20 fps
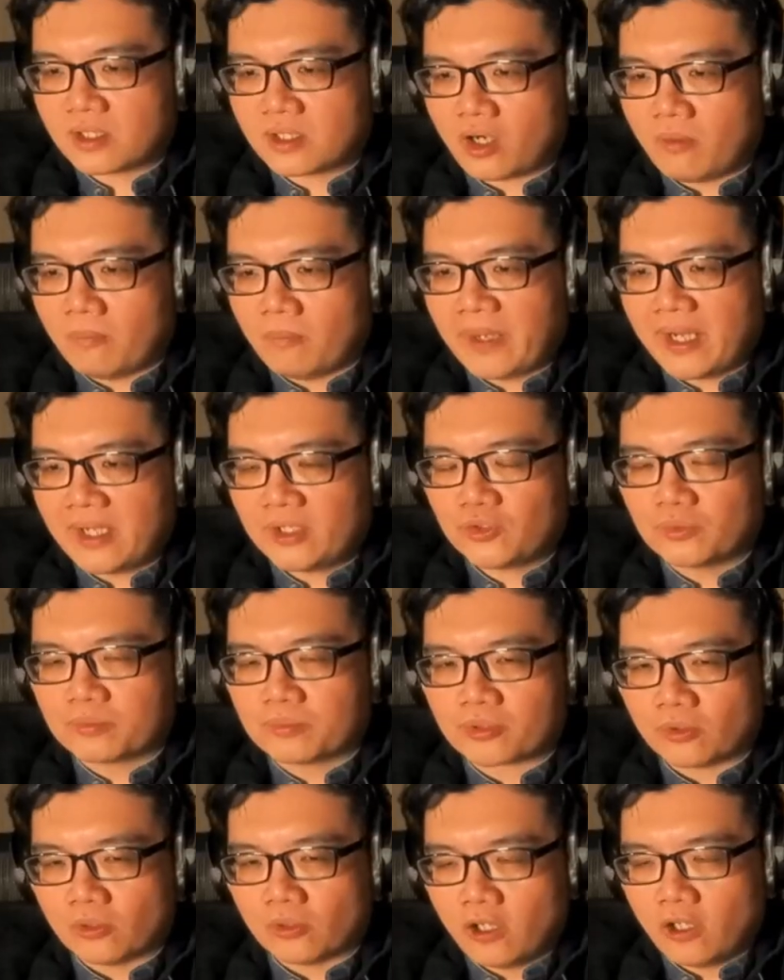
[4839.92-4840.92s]
compared to
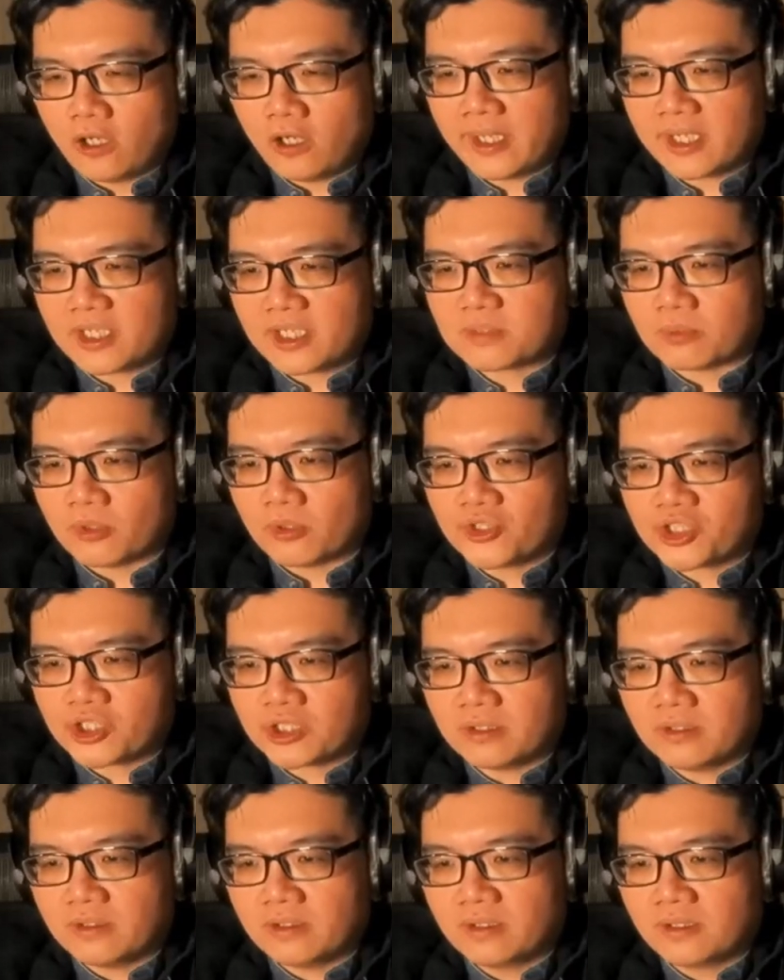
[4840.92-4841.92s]
prolonged
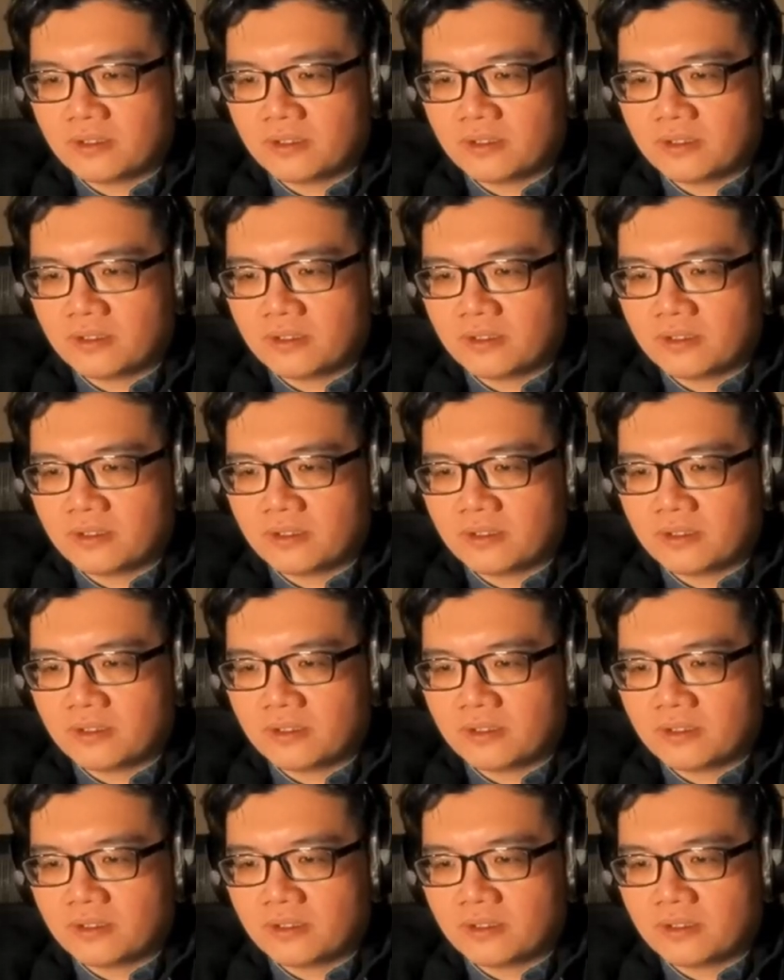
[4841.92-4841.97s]
exposure?